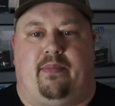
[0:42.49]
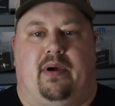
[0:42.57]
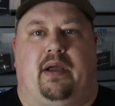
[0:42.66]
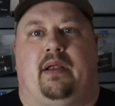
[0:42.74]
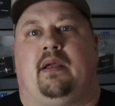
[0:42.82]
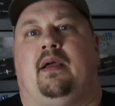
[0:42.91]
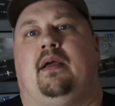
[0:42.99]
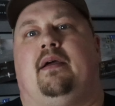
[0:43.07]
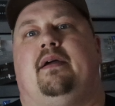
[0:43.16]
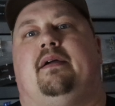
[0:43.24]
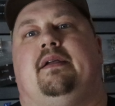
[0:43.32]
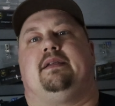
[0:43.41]
but
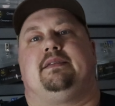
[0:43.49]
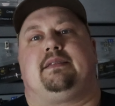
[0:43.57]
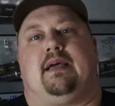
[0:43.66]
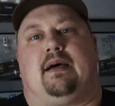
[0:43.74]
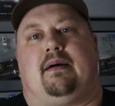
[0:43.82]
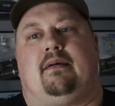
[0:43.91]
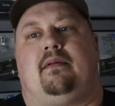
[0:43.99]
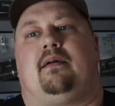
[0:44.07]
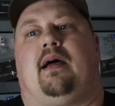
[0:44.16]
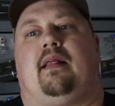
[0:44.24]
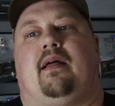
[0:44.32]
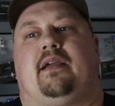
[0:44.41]
still,
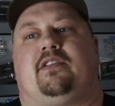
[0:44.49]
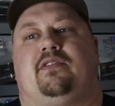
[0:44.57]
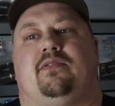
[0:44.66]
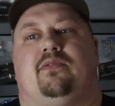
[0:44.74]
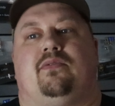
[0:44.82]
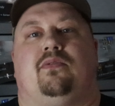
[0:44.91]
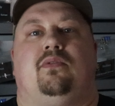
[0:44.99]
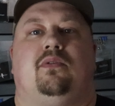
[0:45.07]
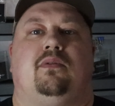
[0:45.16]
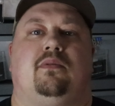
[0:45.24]
I like to